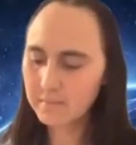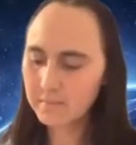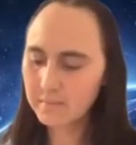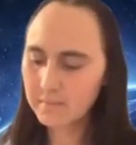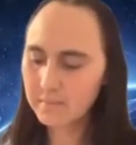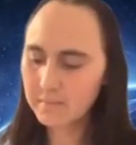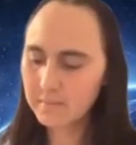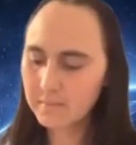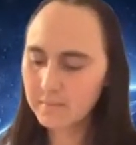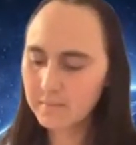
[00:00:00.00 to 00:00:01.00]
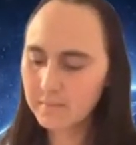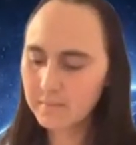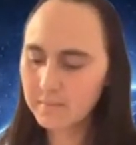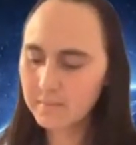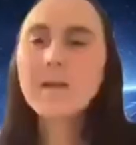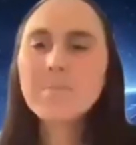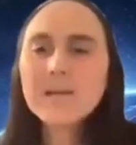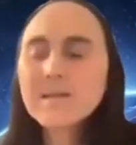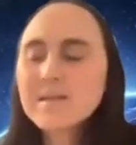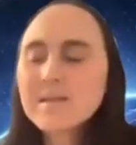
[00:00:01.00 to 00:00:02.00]
When it bend its knee to
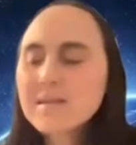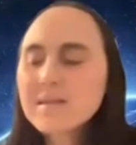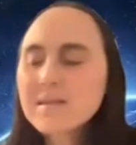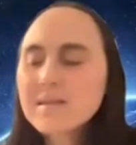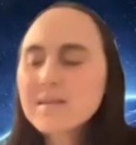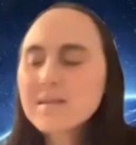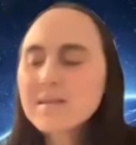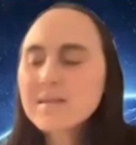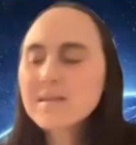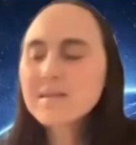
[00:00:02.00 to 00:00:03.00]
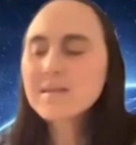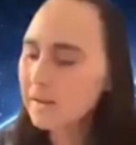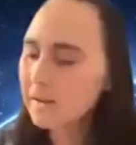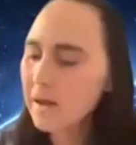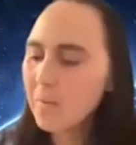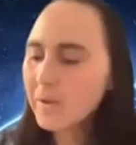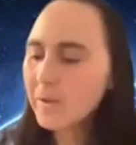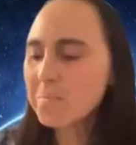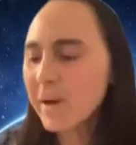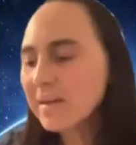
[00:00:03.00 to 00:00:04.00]
pray, when it
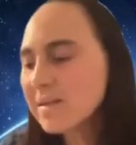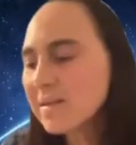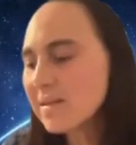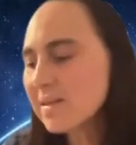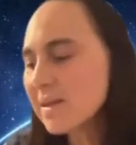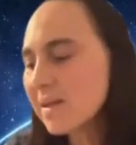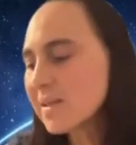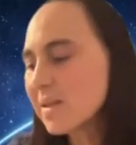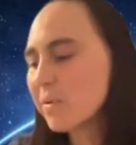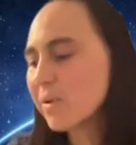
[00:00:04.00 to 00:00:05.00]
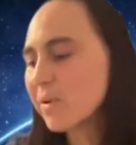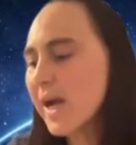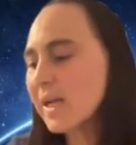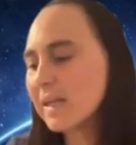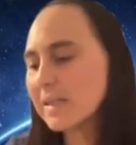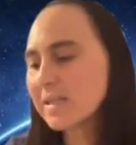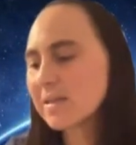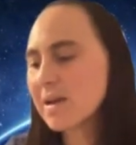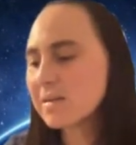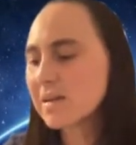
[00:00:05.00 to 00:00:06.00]
bend its knee to pray and says,
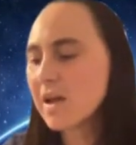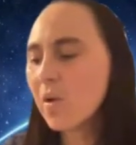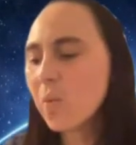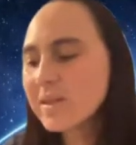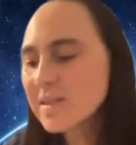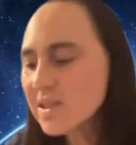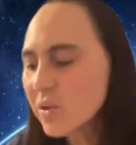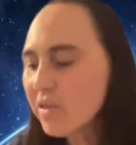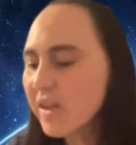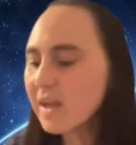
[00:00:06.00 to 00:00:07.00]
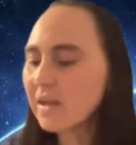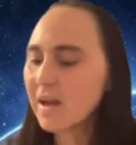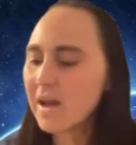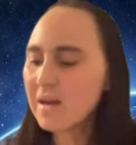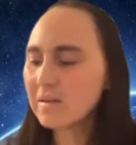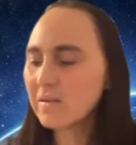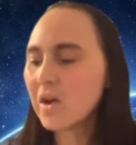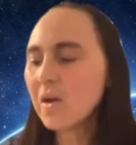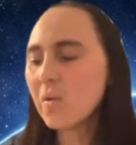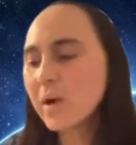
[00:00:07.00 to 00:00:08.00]
what did you think? And
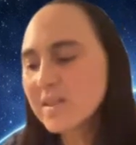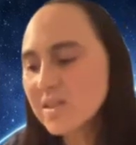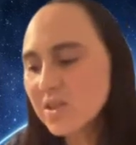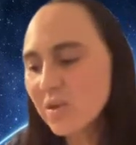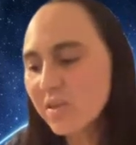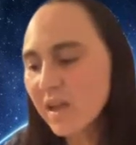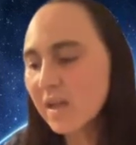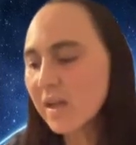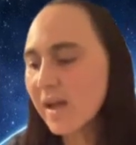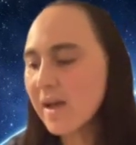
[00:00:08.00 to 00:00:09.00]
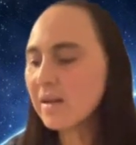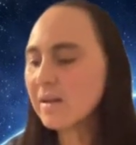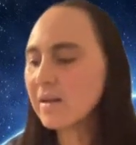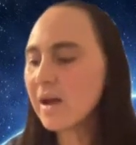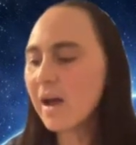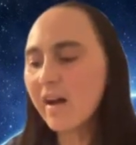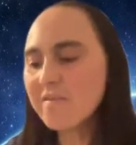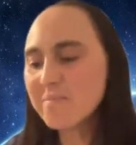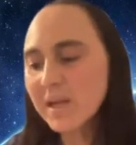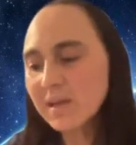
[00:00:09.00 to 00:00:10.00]
what did you think? And
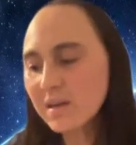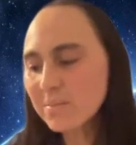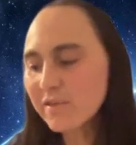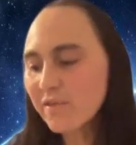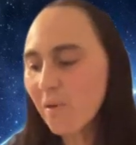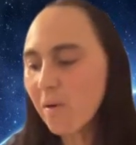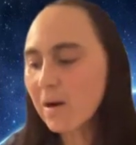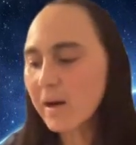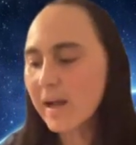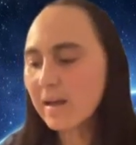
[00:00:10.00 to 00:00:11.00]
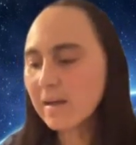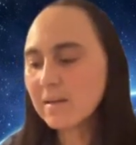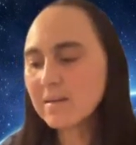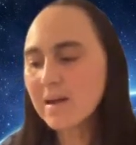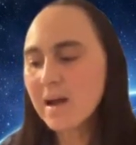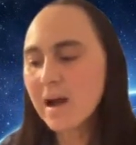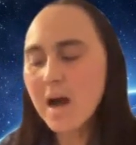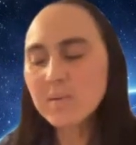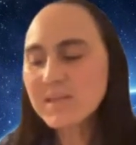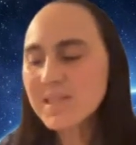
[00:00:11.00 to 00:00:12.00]
I've been here before, and
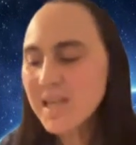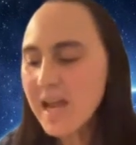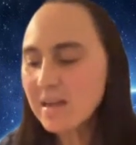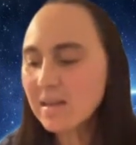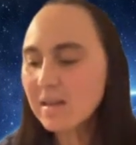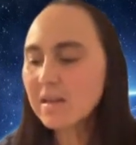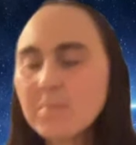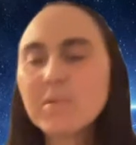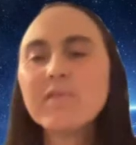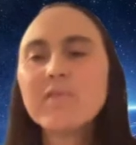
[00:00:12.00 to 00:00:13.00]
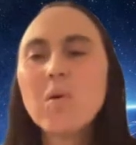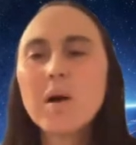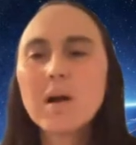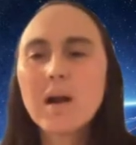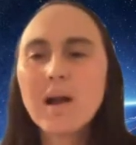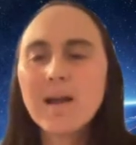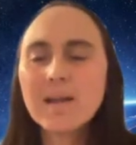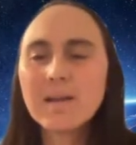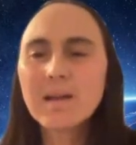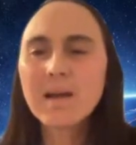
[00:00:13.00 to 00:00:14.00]
I was standing before,
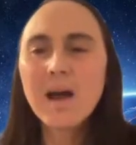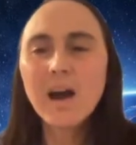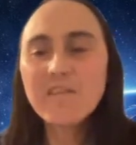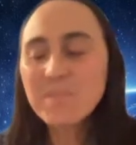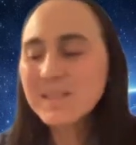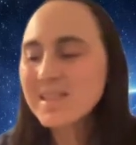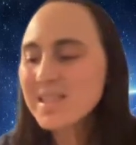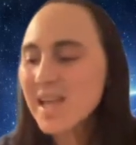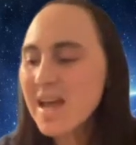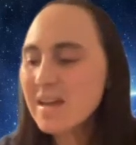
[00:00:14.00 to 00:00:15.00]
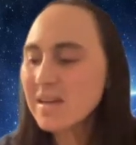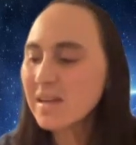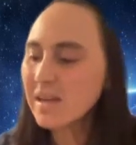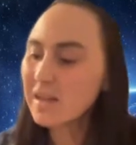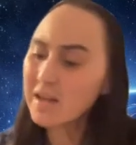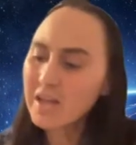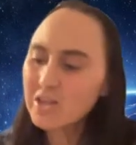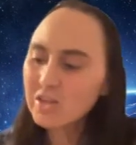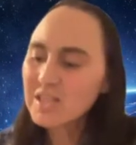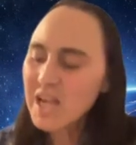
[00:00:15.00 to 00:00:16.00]
and I've been standing at
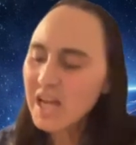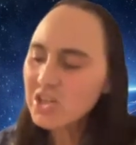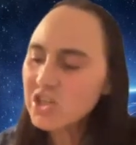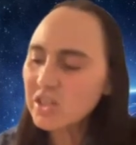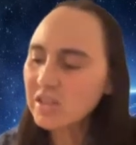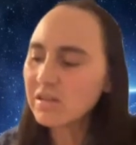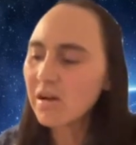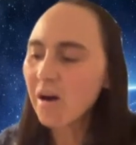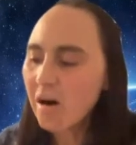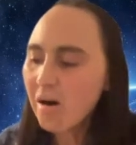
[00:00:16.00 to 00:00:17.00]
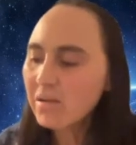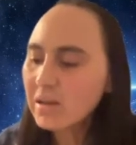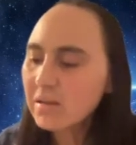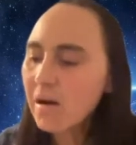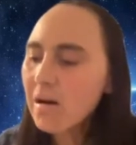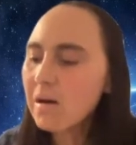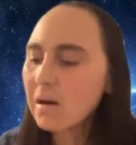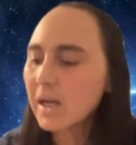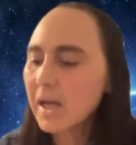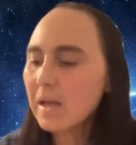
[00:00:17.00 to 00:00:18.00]
your attention all
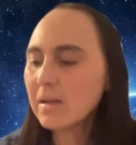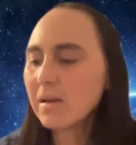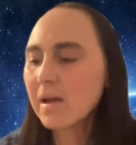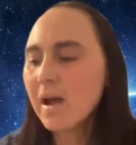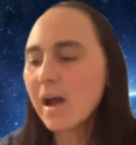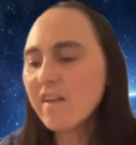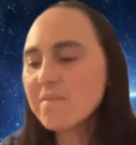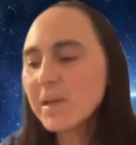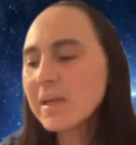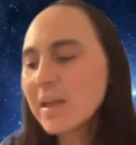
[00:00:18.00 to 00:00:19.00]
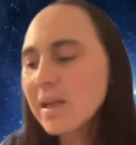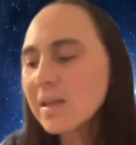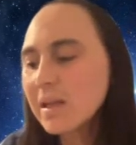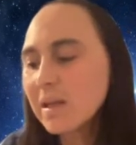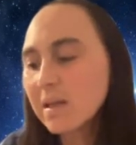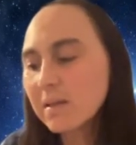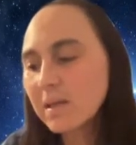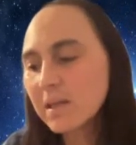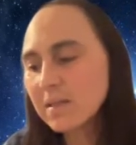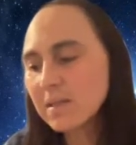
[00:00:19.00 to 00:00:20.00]
along, and I've been kneeling here
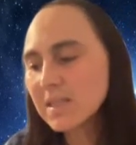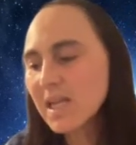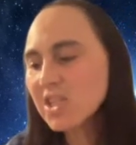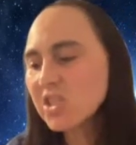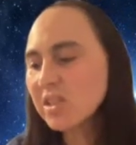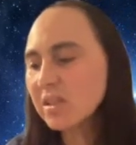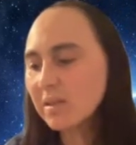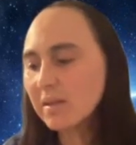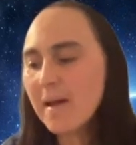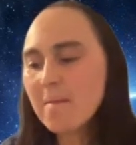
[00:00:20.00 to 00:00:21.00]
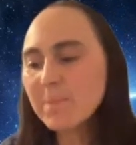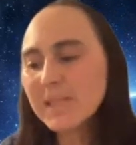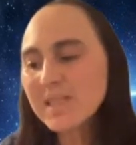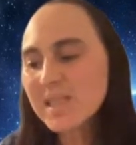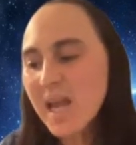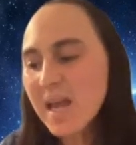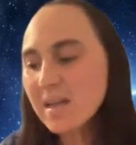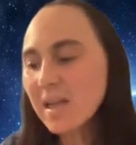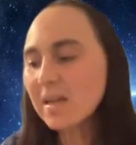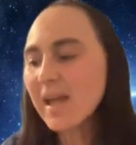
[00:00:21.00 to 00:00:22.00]
at your attention, been
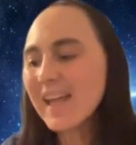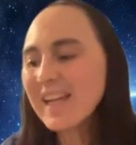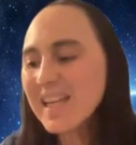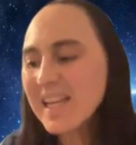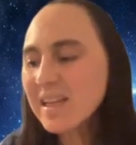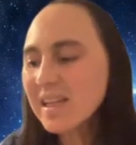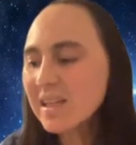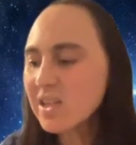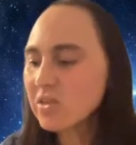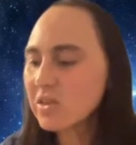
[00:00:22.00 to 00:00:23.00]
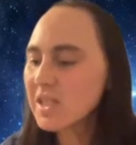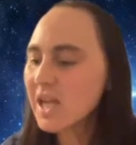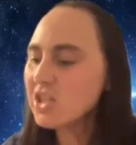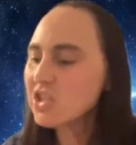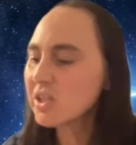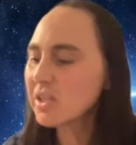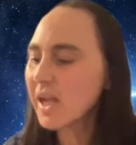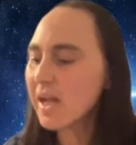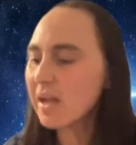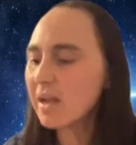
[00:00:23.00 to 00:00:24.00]
standing and kneeling at your attention,
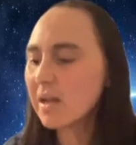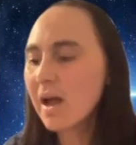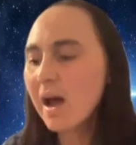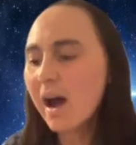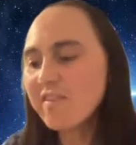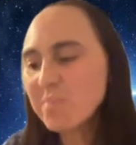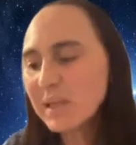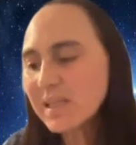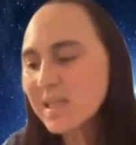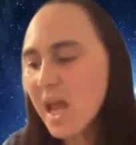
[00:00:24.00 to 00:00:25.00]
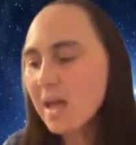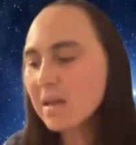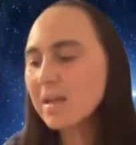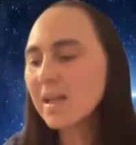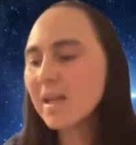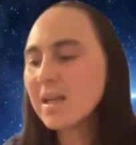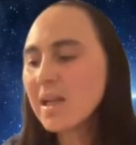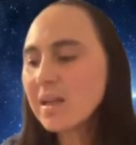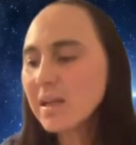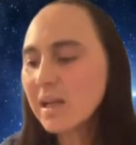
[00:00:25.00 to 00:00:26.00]
and I've been standing and
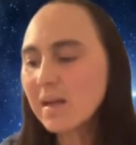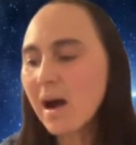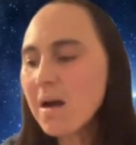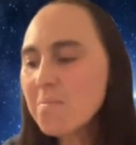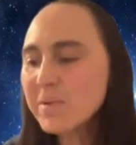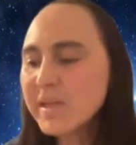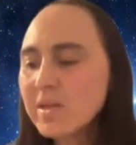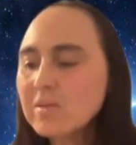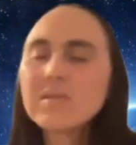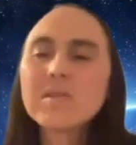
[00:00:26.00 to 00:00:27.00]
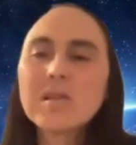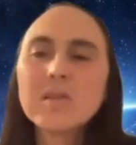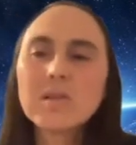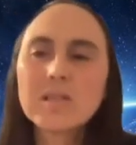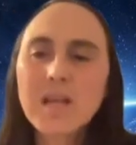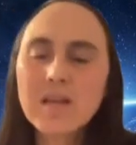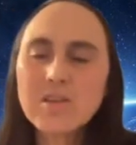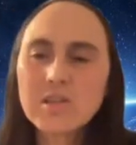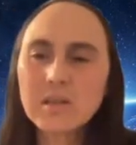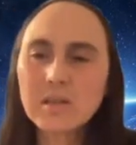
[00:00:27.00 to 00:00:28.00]
kneeling unbeknownst to your
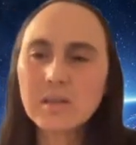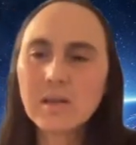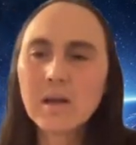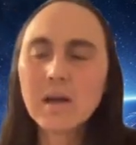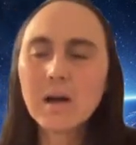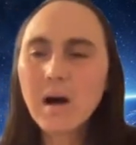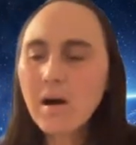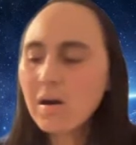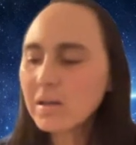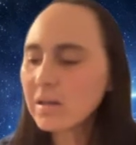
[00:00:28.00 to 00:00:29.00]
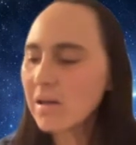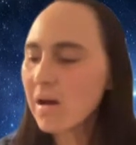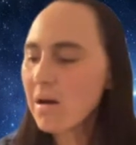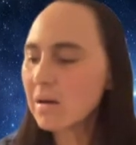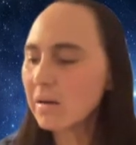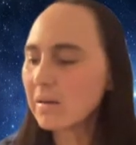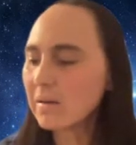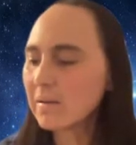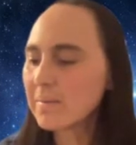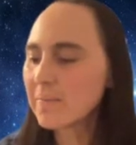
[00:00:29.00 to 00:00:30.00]
attention all along,
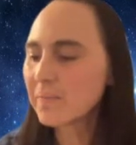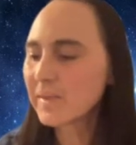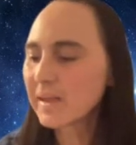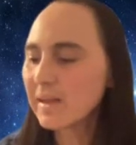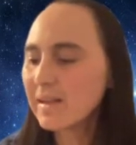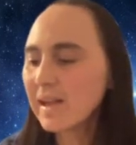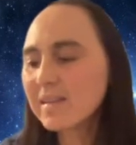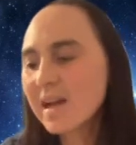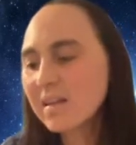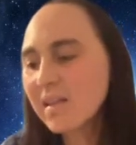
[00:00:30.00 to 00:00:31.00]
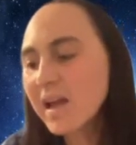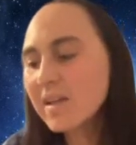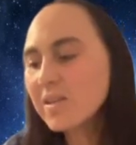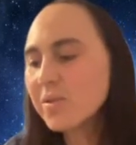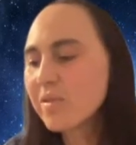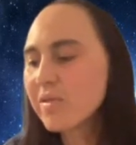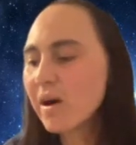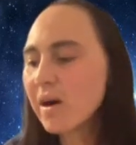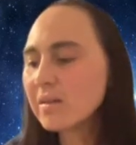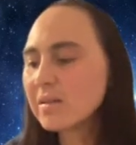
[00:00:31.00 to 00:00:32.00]
like that light you
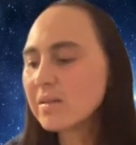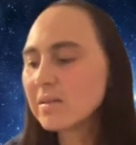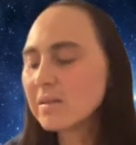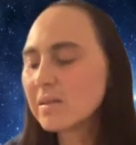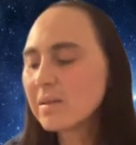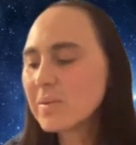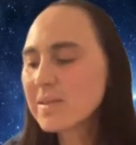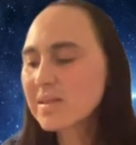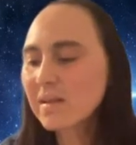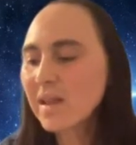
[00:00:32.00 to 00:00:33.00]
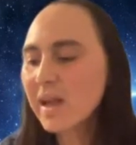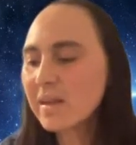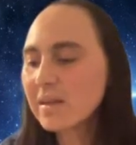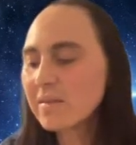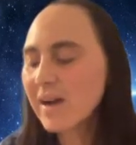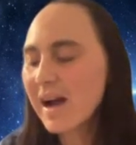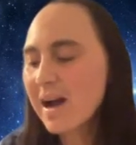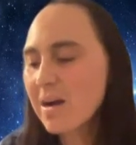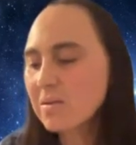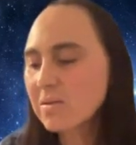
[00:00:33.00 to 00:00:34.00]
thought was the light of a
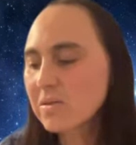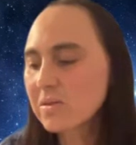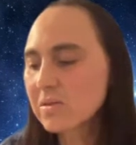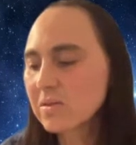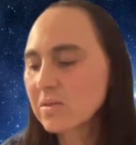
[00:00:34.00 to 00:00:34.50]
house.